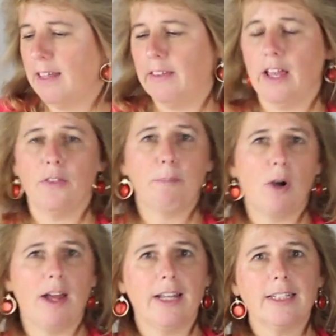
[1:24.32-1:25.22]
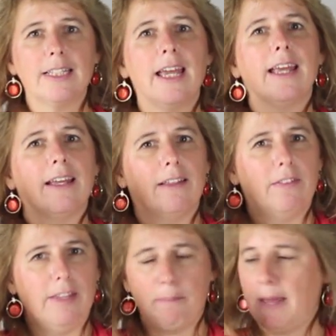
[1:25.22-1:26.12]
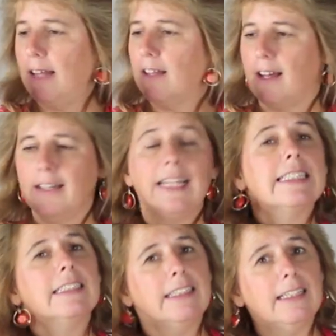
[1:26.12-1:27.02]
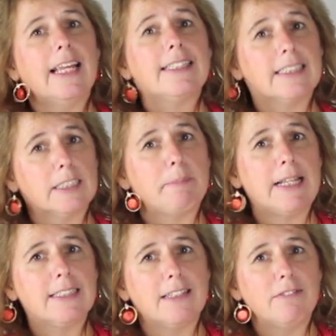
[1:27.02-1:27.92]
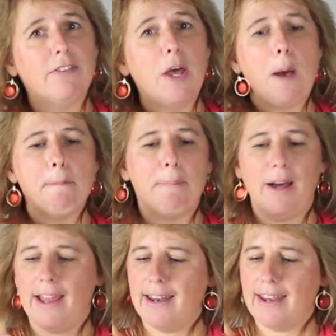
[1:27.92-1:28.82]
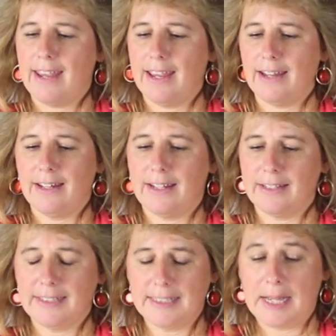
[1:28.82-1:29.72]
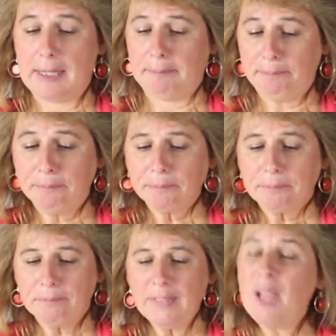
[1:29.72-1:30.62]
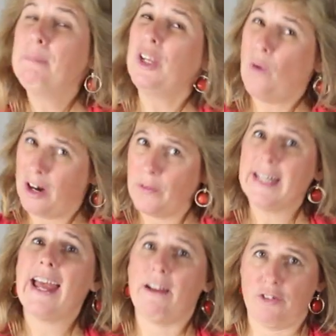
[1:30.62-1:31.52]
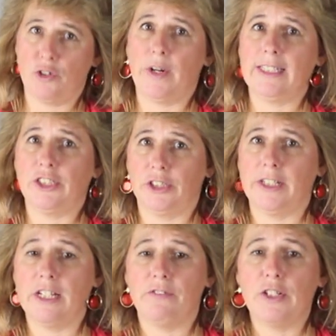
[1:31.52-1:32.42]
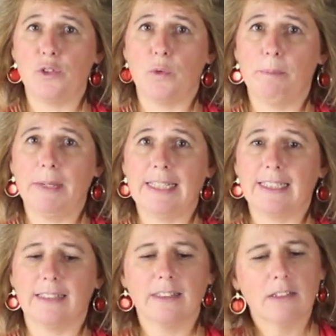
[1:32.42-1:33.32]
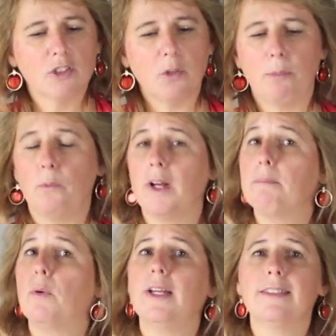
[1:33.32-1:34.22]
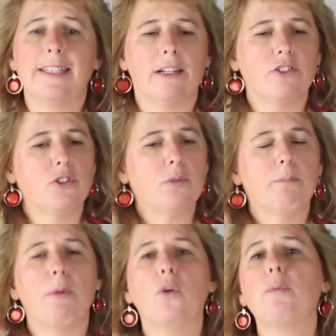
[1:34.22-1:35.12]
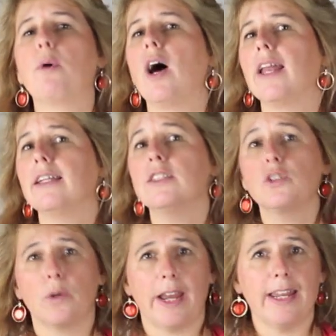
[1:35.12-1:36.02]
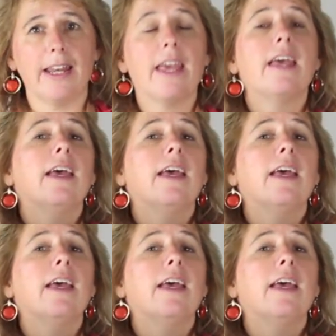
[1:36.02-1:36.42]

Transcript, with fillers: The other product the Pellon. It's a little less expensive, but it is, um, but you are going to have to trace your individual pieces. So what it boils down to, both product is great,